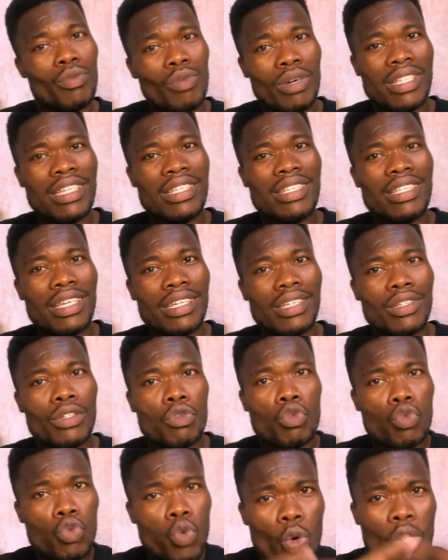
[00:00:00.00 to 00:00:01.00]
What is it?
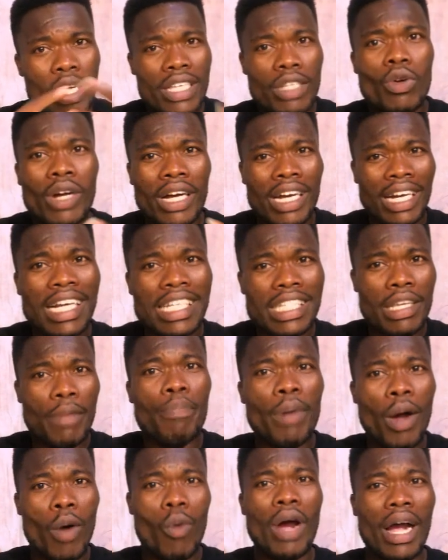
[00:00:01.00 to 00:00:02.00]
Show your
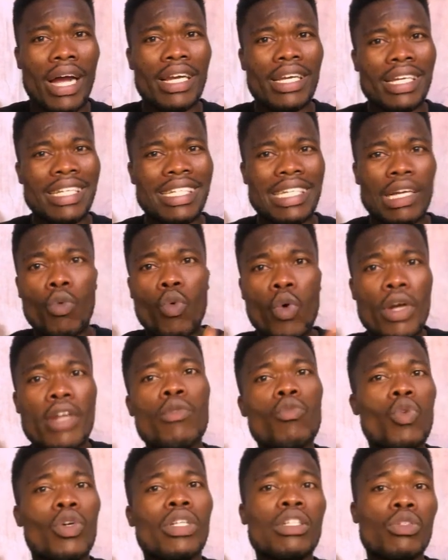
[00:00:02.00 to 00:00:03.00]
crutchy power. The
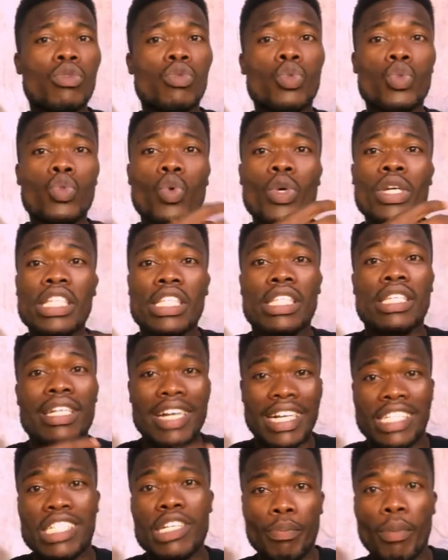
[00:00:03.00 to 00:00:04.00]
warden wanted to show his
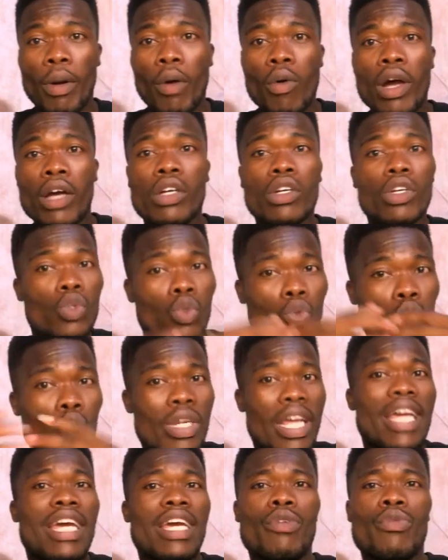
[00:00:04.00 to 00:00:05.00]
crutchy power to
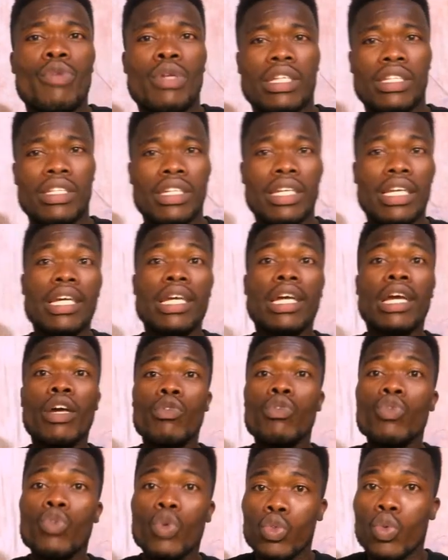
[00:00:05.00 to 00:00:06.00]
the Edwin.
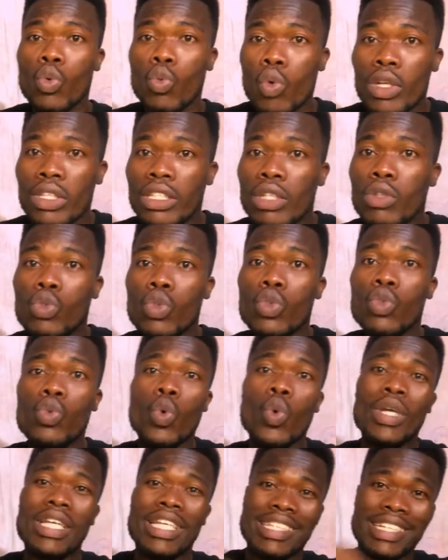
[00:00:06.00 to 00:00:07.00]
Edwin also wanted to
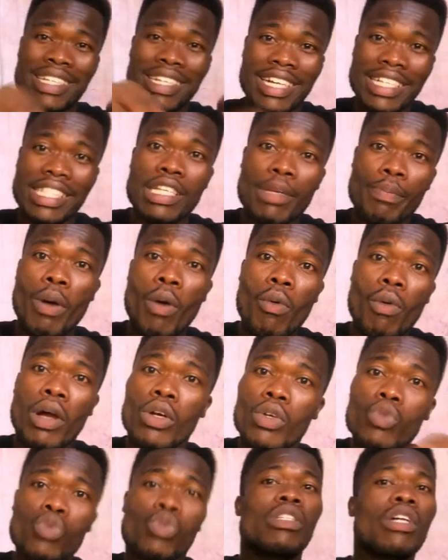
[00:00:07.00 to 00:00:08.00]
show his crutchy power
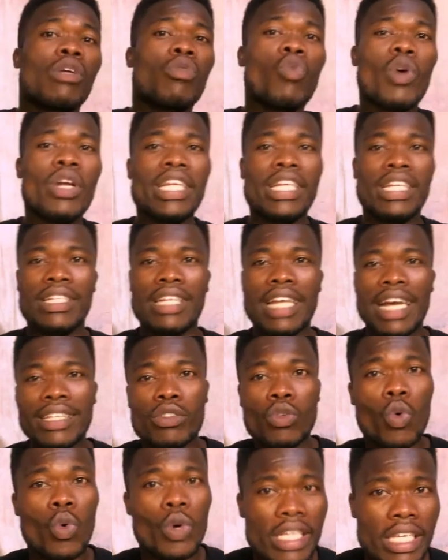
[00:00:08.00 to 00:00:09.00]
to the warden
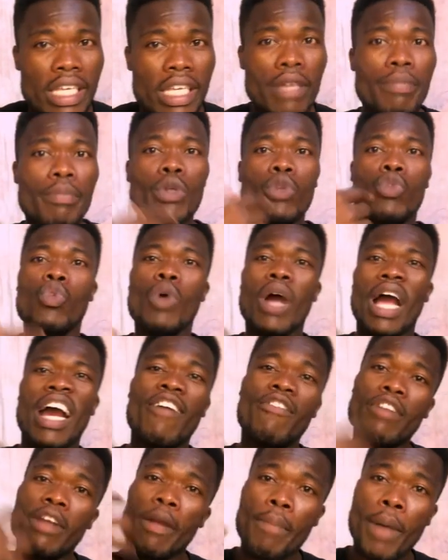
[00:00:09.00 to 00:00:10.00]
that, okay, me too, I
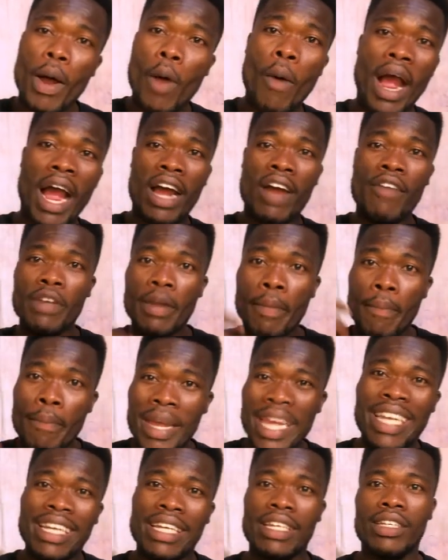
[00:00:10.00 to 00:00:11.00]
have the power, I have the
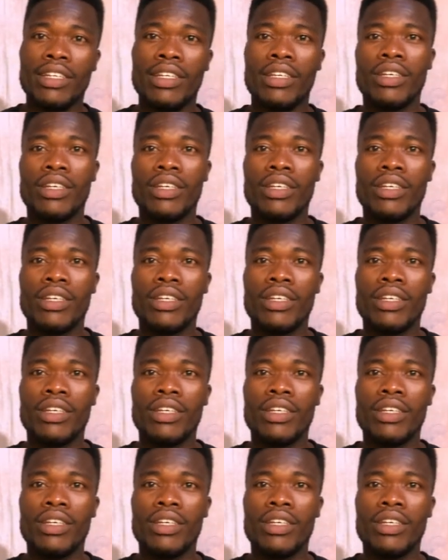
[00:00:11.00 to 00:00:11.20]
man.